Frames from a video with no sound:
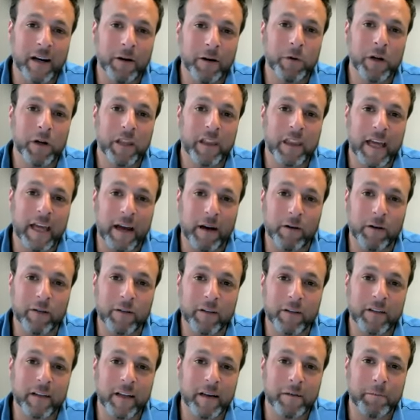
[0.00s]

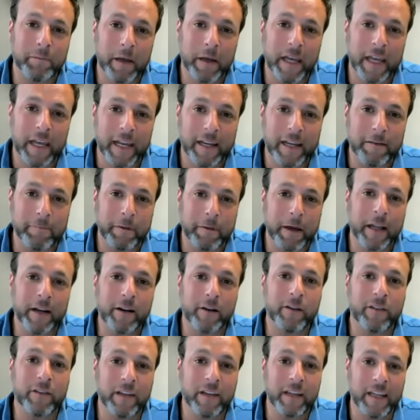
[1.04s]
without paying
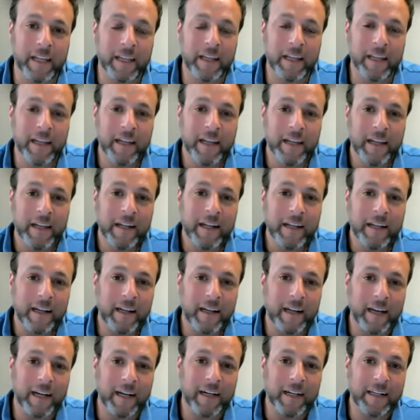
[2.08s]
penalty
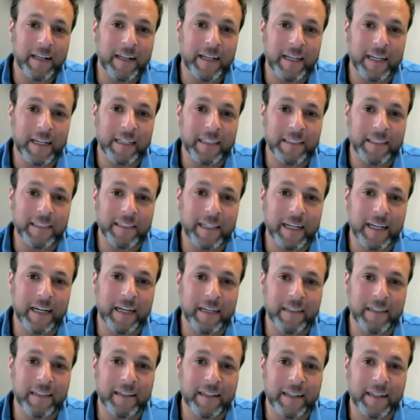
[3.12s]
and
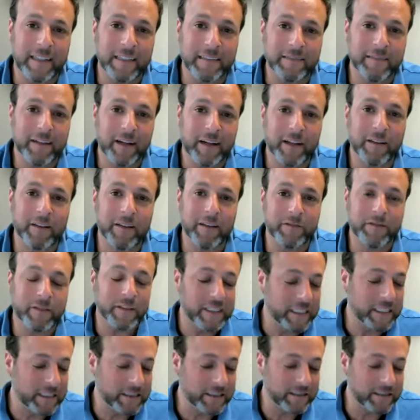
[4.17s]
other
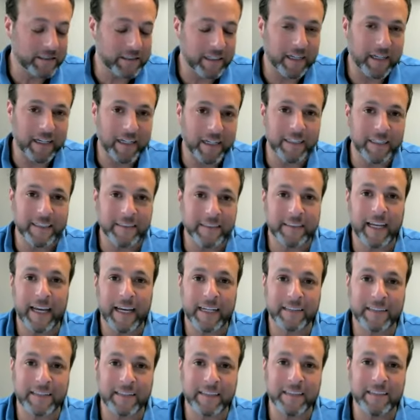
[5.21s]
fees and
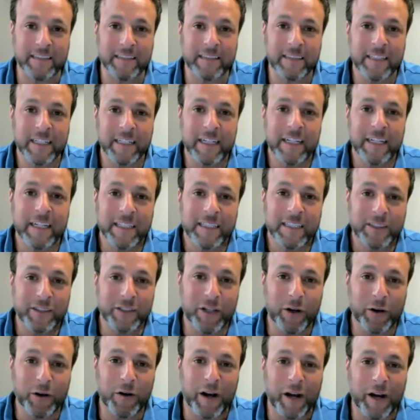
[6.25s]
taxes.
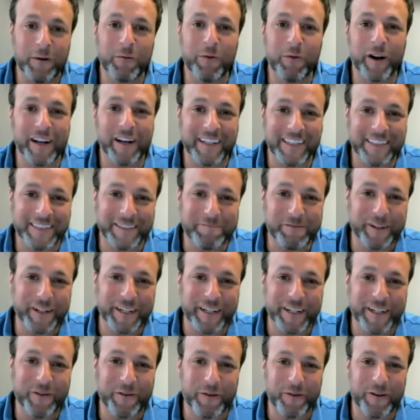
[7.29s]
So I wanted to
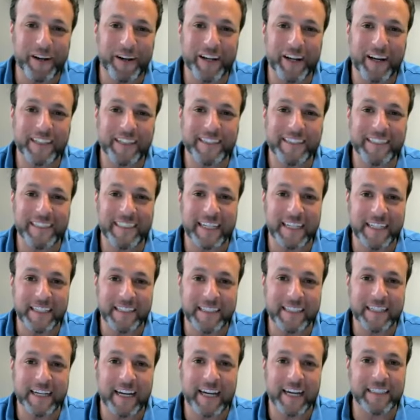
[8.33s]
bring Corey on today
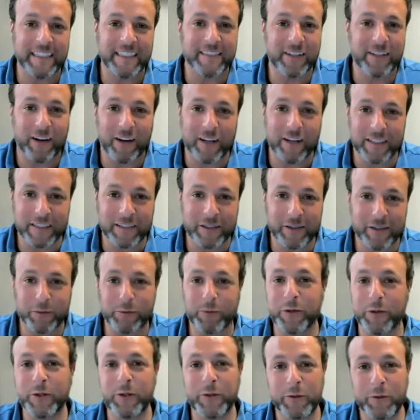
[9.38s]
to kind of talk
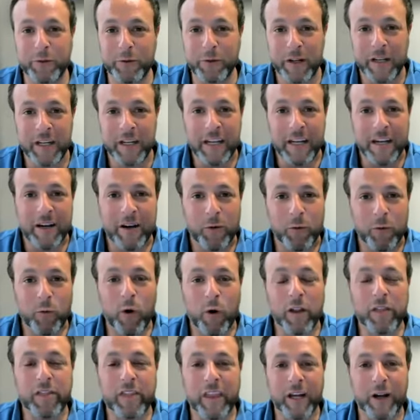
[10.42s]
through
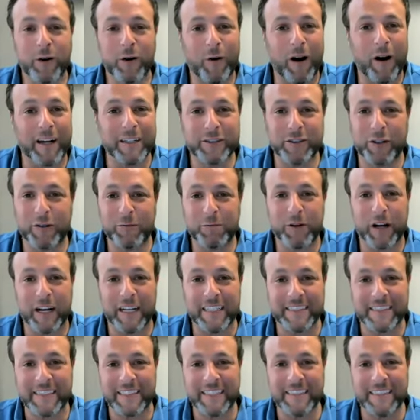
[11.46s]
what the QDRO
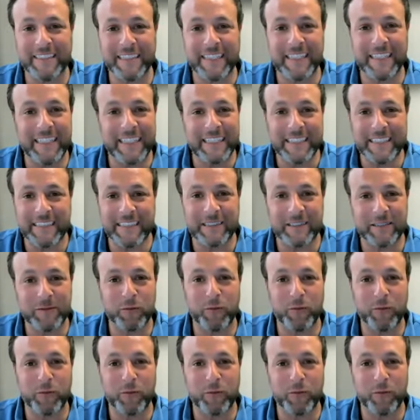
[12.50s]
process is,